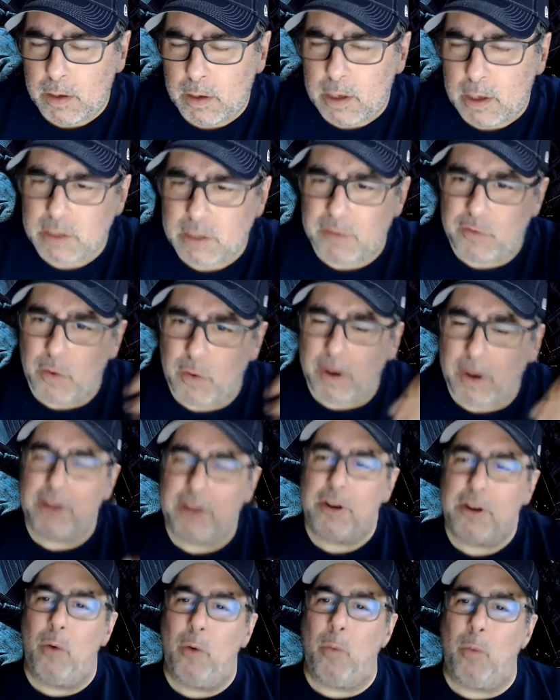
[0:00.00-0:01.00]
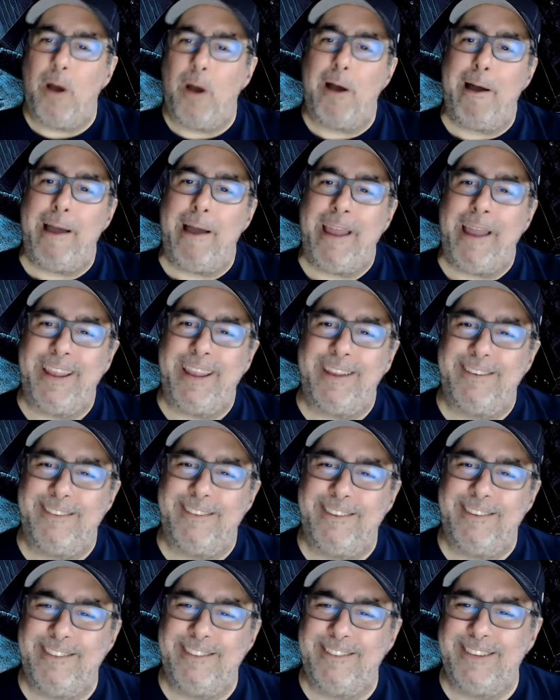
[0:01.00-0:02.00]
So if you want to know why
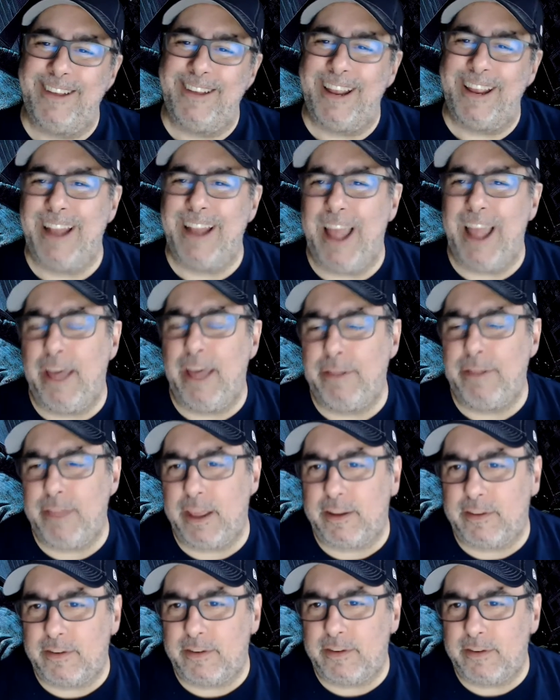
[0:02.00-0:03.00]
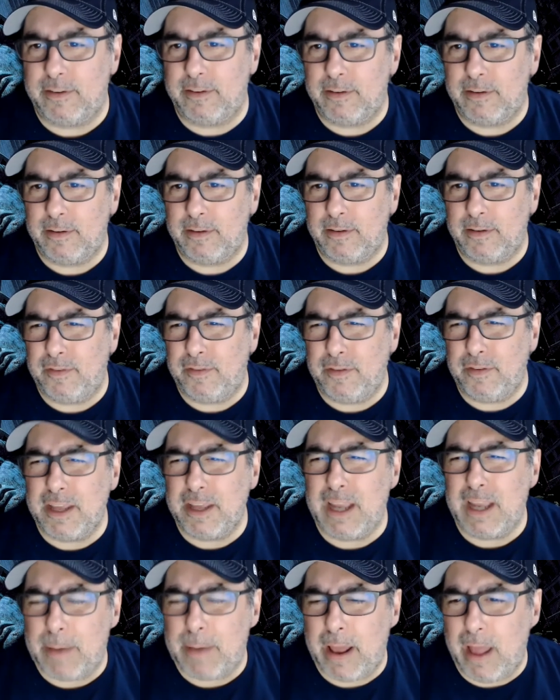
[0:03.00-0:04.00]
in ethics, if you
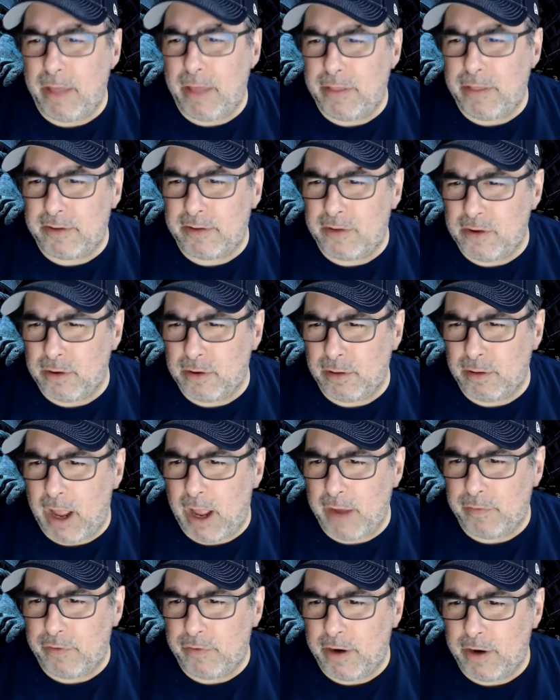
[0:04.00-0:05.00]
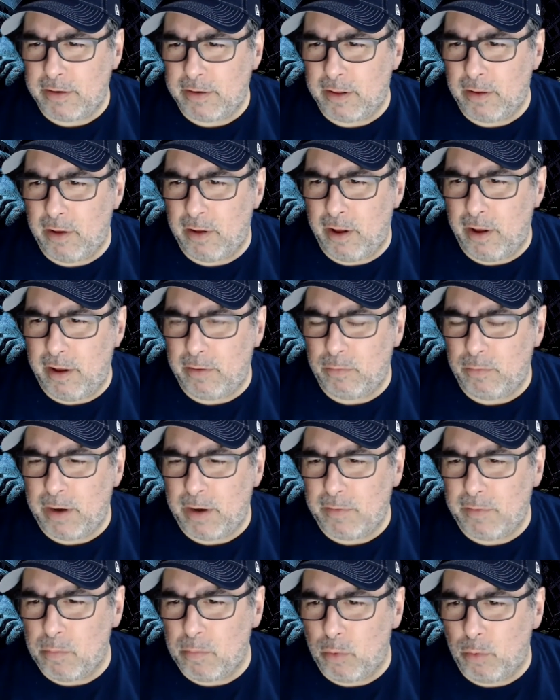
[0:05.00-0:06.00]
think about ethics in your life, right,
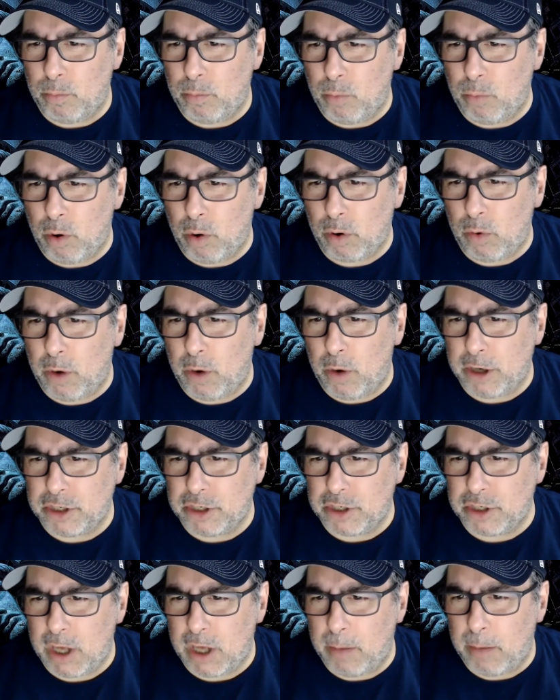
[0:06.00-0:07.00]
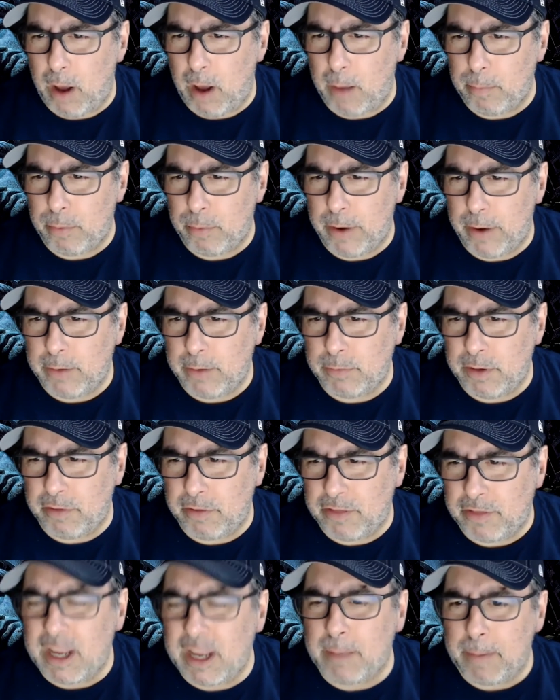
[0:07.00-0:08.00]
whenever moral questions come up, right, when you
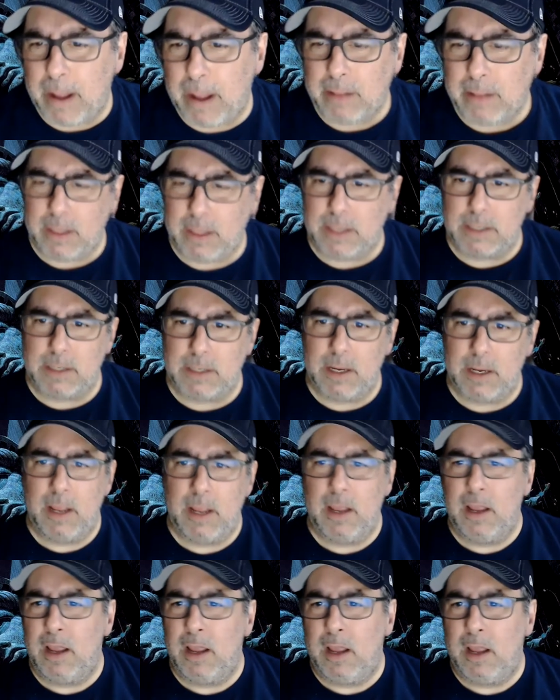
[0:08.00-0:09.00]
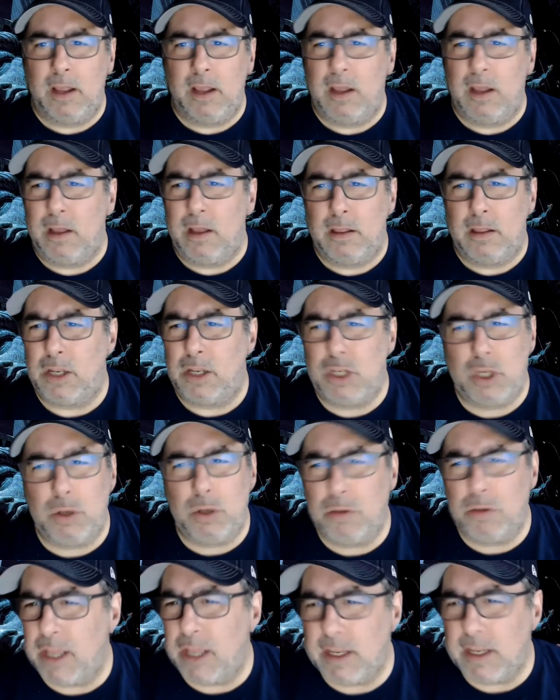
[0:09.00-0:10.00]
think about this, the two
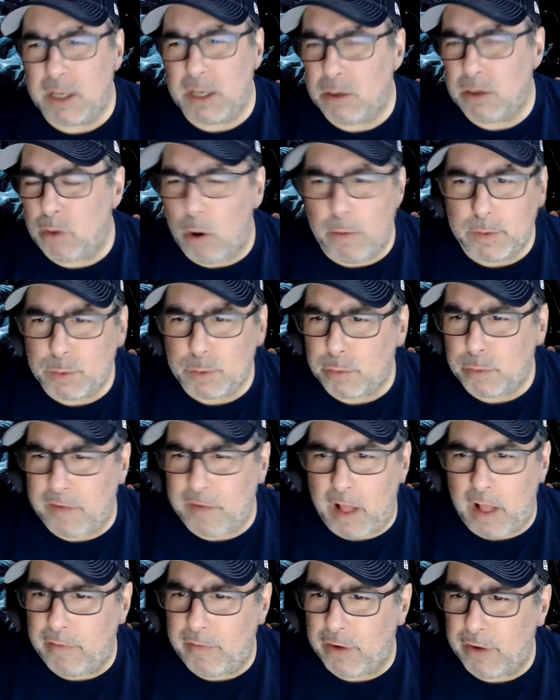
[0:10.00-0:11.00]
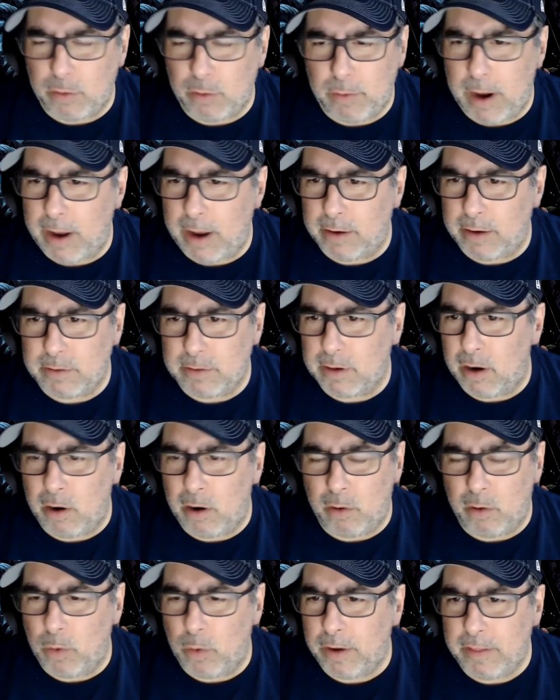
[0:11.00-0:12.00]
things that are always revolving around
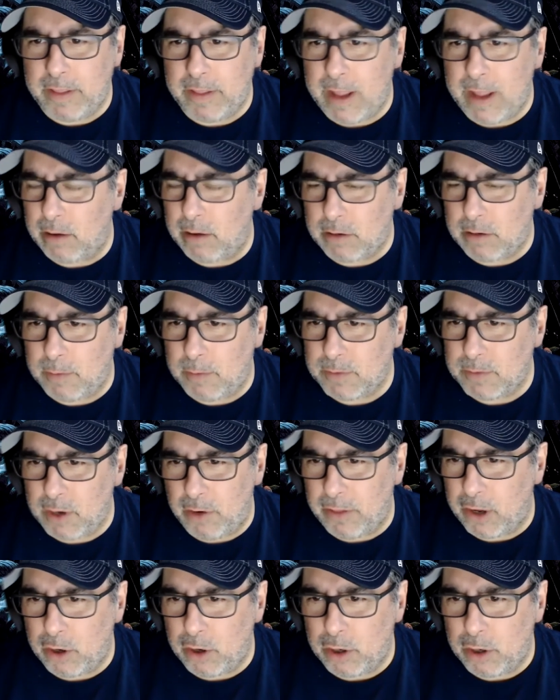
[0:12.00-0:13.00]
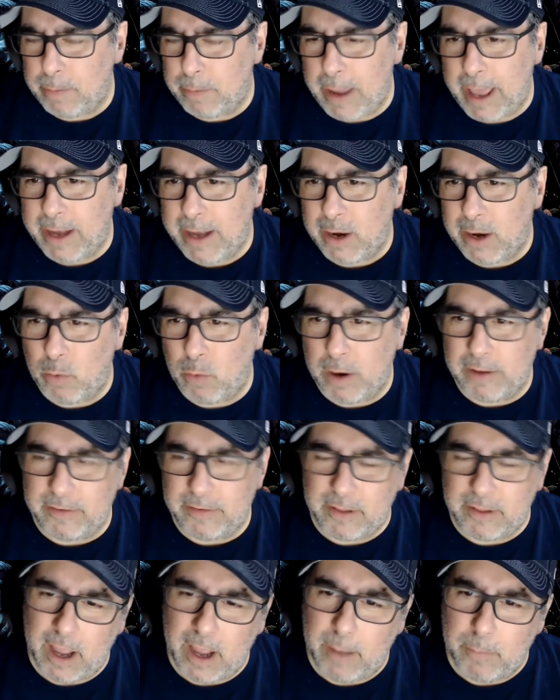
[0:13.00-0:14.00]
are what are the outcomes, are they good or bad, and what is
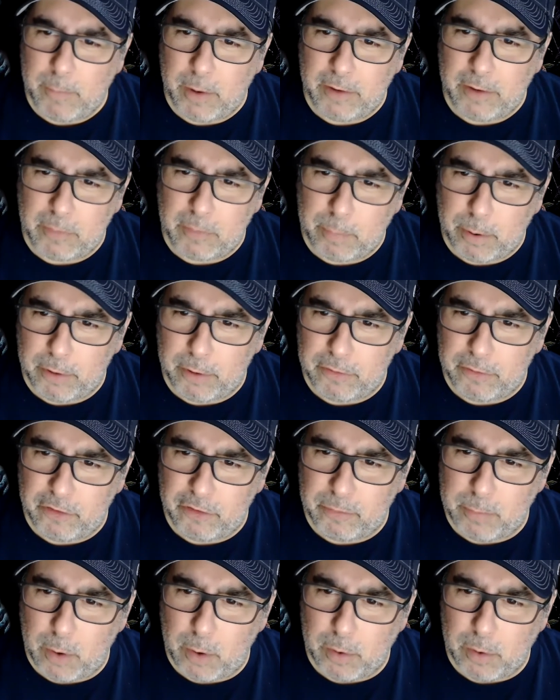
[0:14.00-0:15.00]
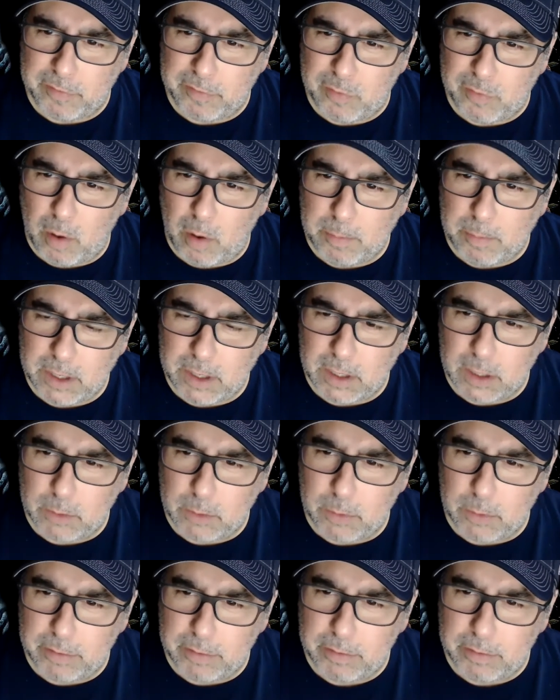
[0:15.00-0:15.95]
the person's motive who I'm dealing with,